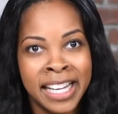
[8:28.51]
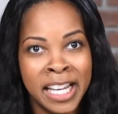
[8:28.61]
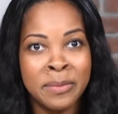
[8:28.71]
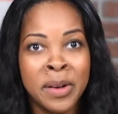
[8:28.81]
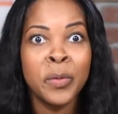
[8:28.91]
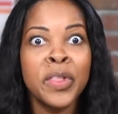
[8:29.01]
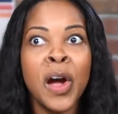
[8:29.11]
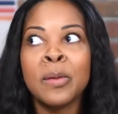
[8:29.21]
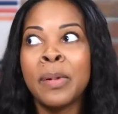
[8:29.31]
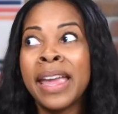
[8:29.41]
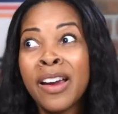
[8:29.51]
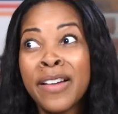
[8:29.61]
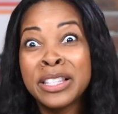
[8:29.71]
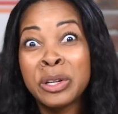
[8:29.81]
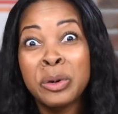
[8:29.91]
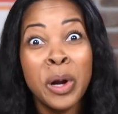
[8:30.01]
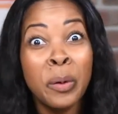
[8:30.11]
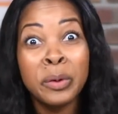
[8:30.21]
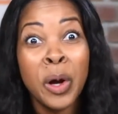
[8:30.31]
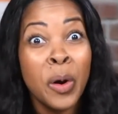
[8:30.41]
team, with our parents who
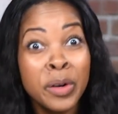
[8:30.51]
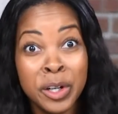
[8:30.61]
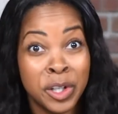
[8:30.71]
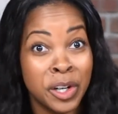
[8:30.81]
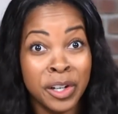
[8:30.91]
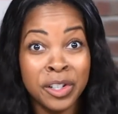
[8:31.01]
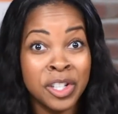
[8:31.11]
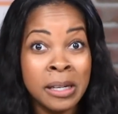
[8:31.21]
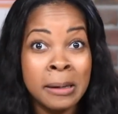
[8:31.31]
don't go to church?